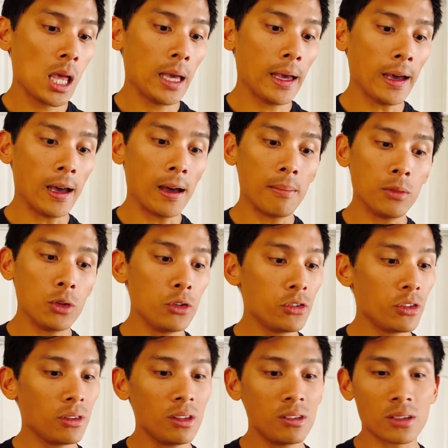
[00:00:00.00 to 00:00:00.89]

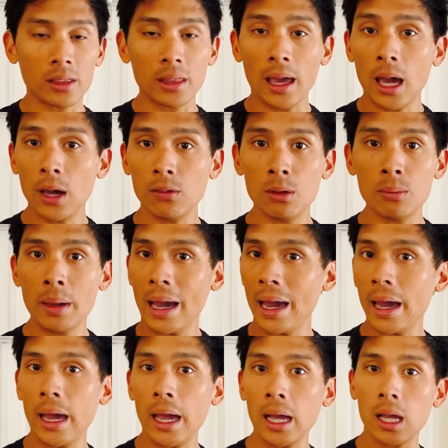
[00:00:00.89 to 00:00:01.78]
Using these on the heavy
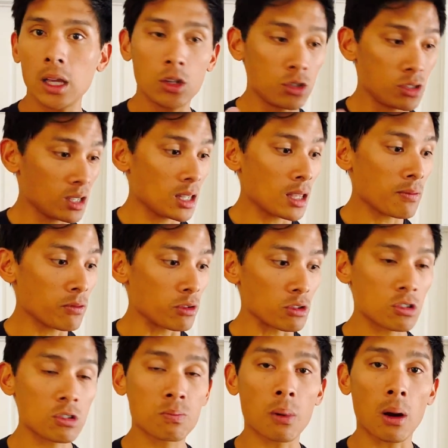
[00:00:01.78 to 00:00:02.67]
bag, using them for
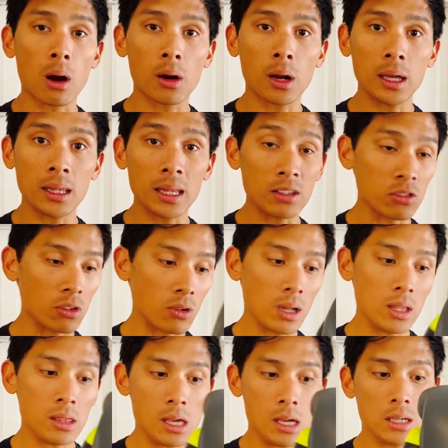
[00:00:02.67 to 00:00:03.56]
sparring, that's a
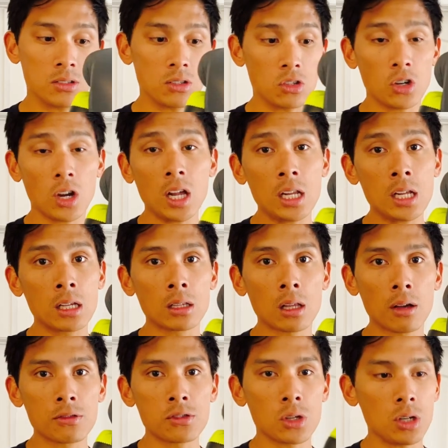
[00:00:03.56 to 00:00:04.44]
great thing. It's a training
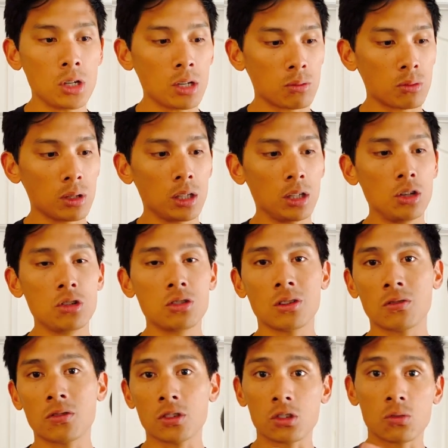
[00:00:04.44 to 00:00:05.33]
glove, so you can really use
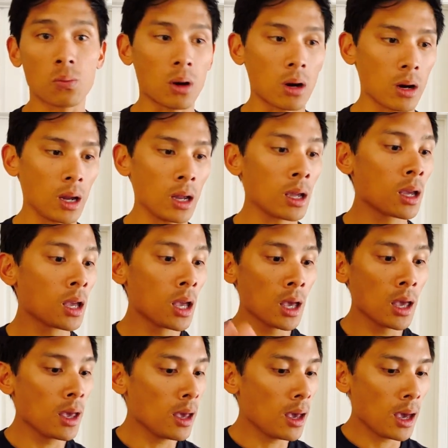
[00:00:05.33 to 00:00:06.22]
it for sparring
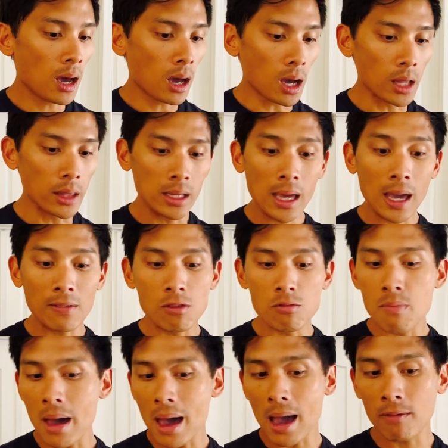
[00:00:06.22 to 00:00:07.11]
on the heavy
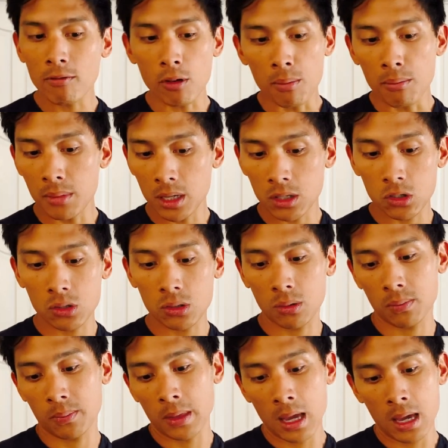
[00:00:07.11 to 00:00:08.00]
bag, for mitts,
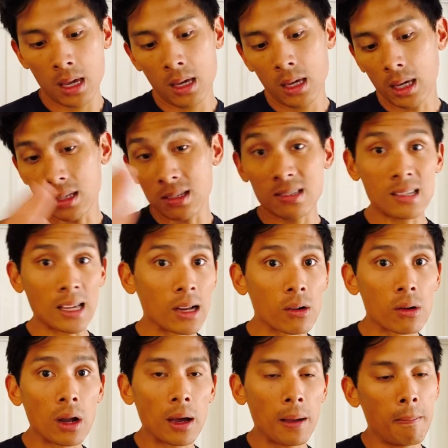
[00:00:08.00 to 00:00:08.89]

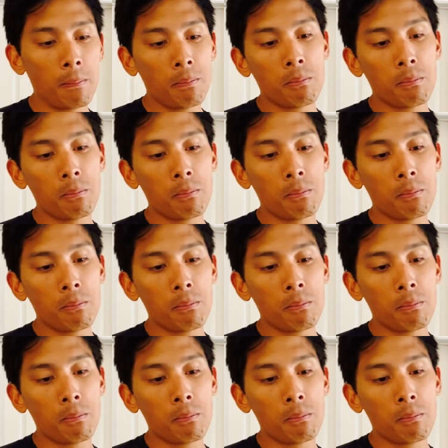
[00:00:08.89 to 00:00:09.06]
etc.